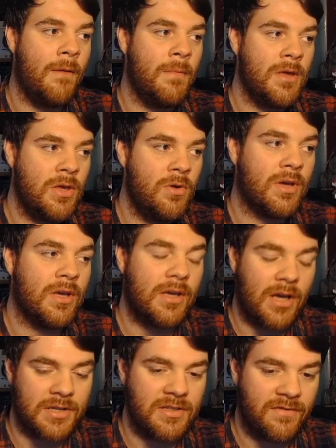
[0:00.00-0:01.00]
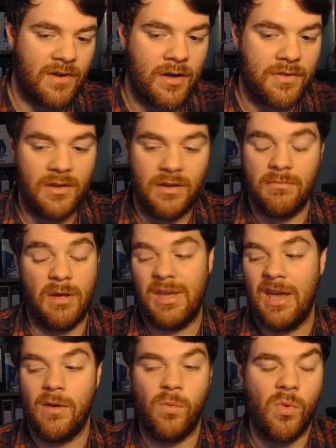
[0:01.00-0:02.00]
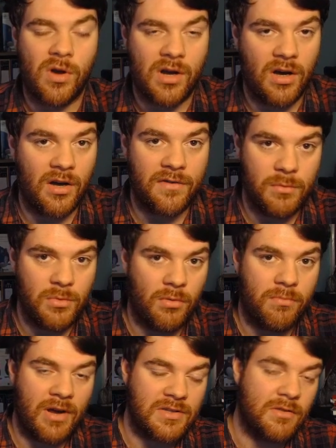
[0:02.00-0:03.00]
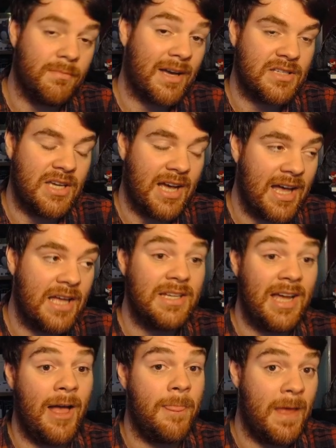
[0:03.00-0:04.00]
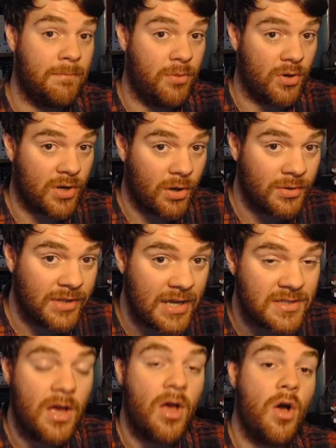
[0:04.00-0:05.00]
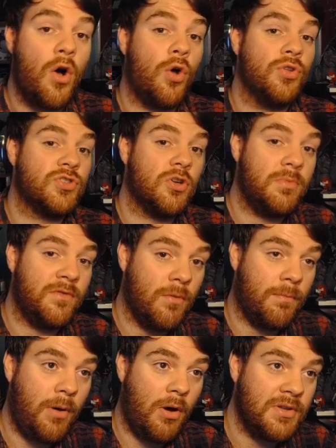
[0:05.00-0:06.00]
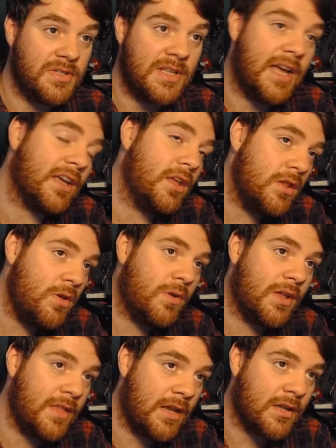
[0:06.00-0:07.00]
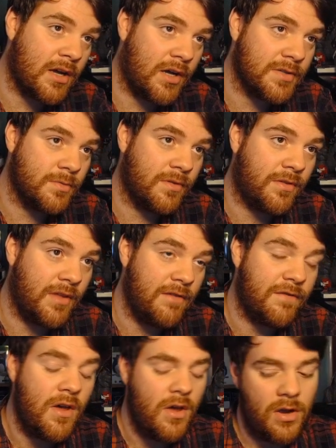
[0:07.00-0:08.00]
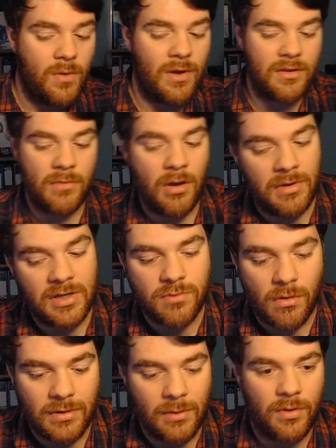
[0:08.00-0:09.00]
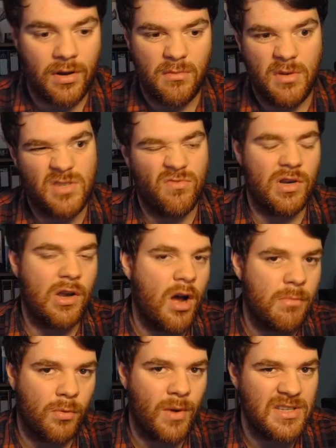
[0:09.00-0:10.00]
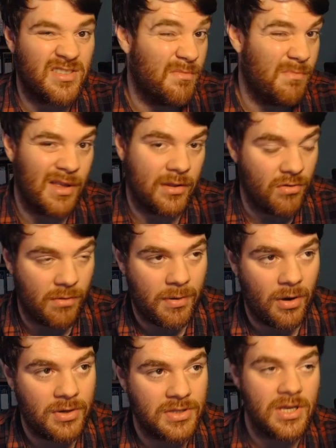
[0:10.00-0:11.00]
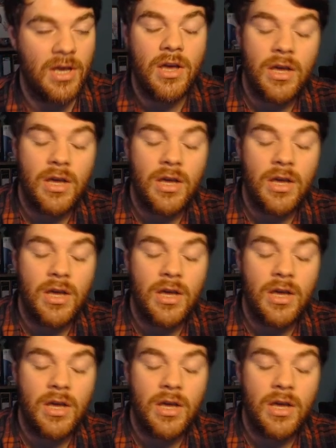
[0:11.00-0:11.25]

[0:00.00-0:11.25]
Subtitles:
You can cast Leviathan, get a war card from your break zone back to your hand, and then put Goldes on top of your opponent's deck. You can then cast with Thief, who at the moment is probably one of the most reliable ways to mill your opponent.